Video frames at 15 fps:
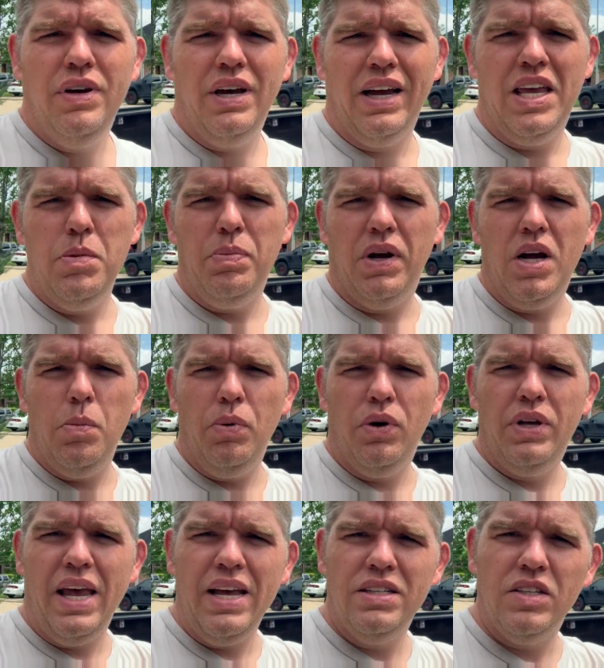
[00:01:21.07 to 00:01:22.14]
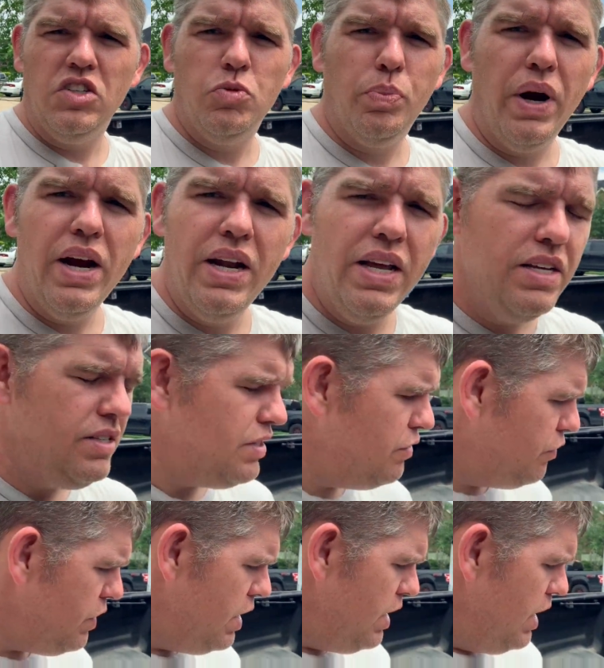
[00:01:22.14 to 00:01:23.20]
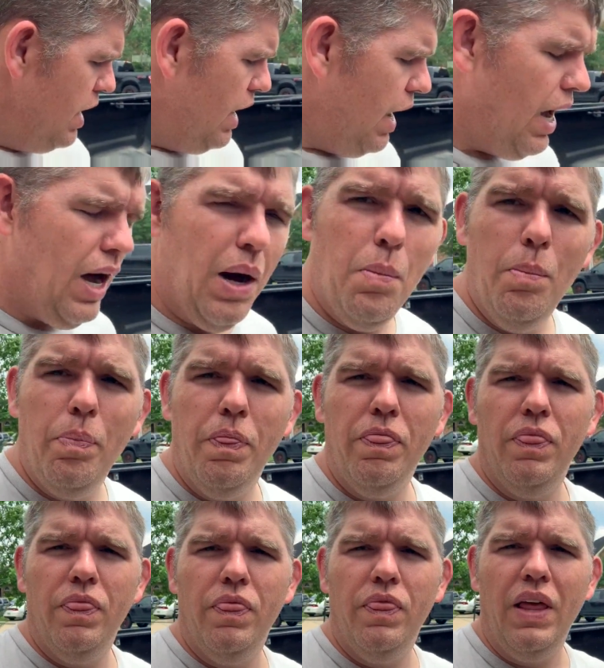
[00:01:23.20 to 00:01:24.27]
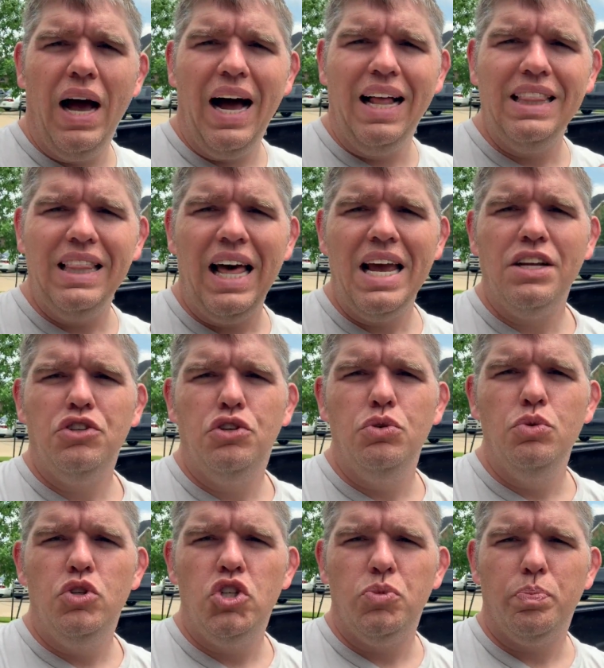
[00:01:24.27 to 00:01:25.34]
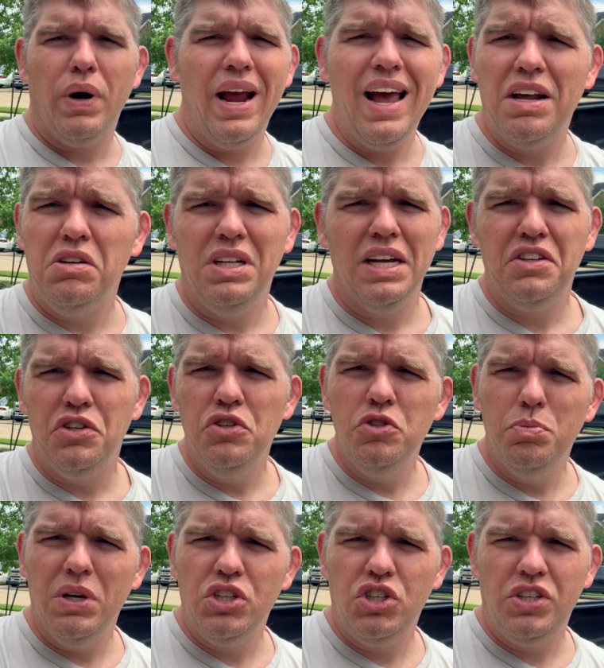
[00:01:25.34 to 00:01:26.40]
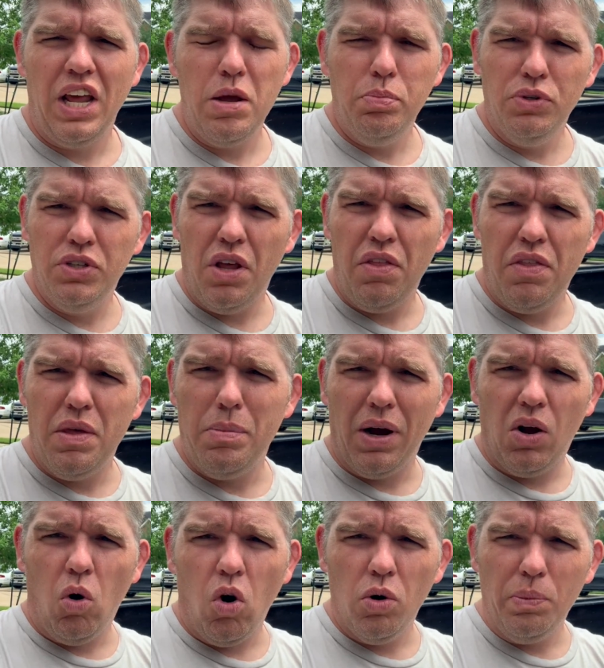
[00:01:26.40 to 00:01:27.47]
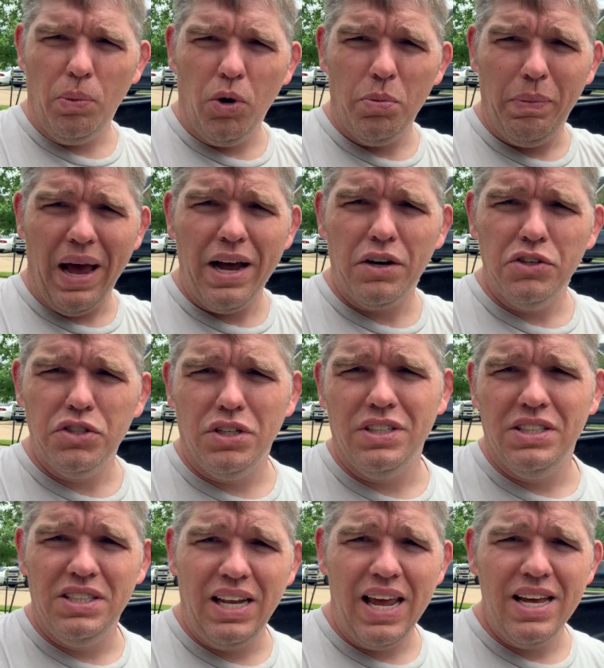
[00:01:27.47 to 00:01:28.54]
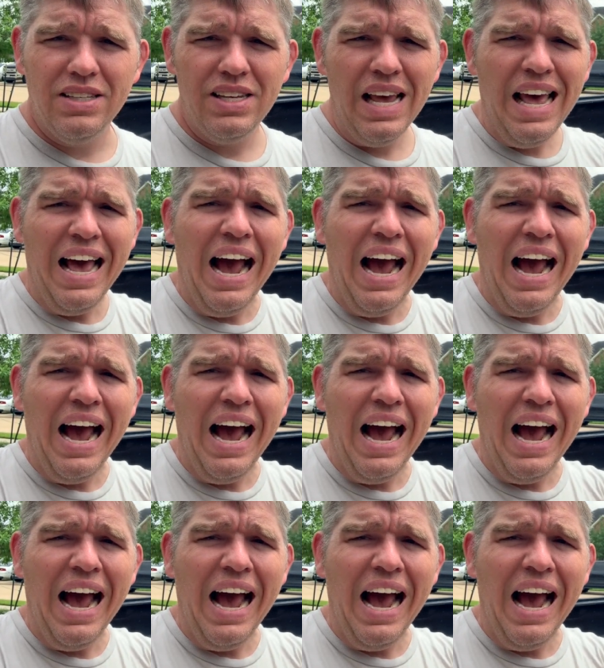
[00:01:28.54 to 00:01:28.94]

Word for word: I keep a couple cans of spray adhesive. Um, I like to spray. I don't like to use much staples other than my cardboard backers on the stands.